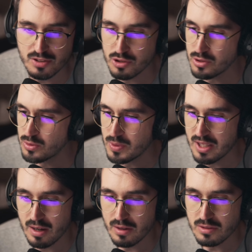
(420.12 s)
do
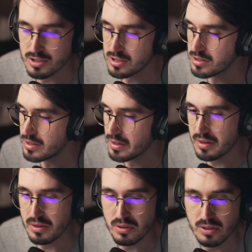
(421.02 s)
without just, you
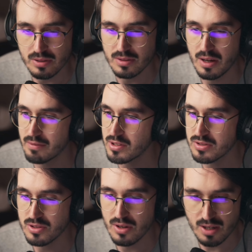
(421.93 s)
know, having
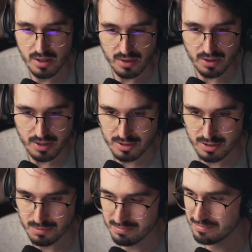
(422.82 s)
to learn
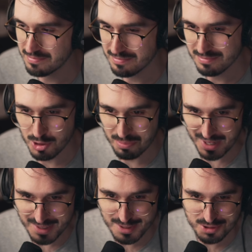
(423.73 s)
this, to
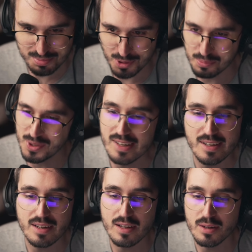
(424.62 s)
play this
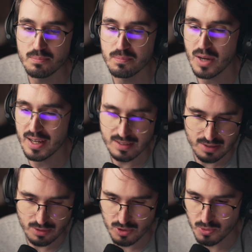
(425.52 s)
properly. I can
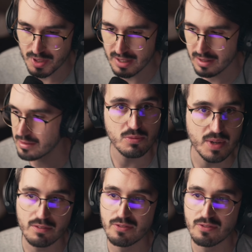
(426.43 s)
still tweak it to make it